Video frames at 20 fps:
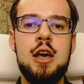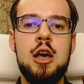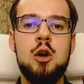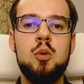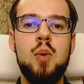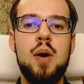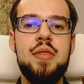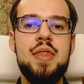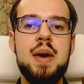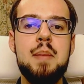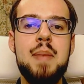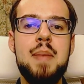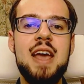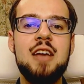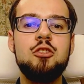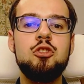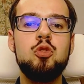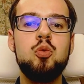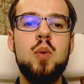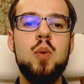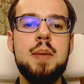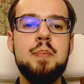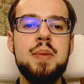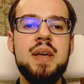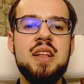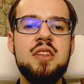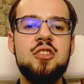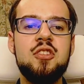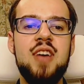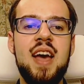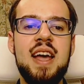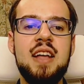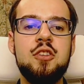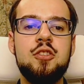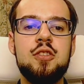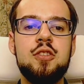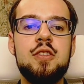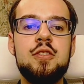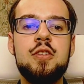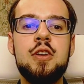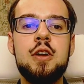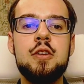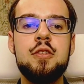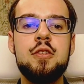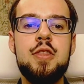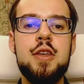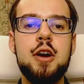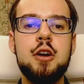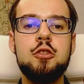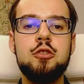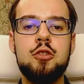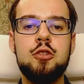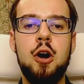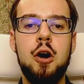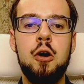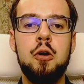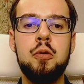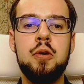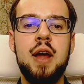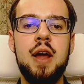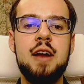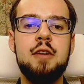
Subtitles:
when they make sweeping changes to their tone and